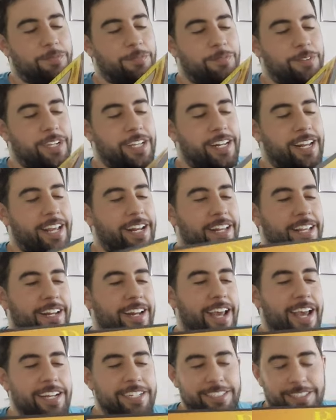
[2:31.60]
Canadian
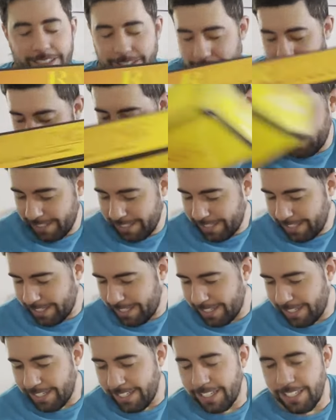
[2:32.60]
National
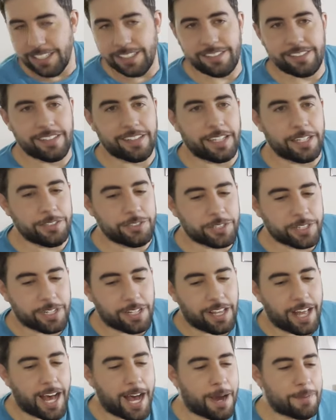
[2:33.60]

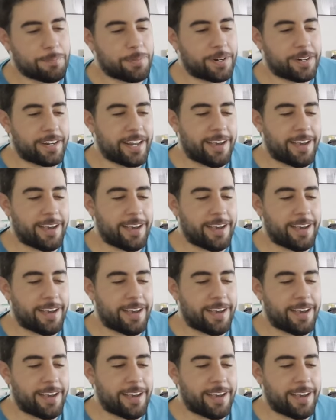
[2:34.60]
cylindrical hopper.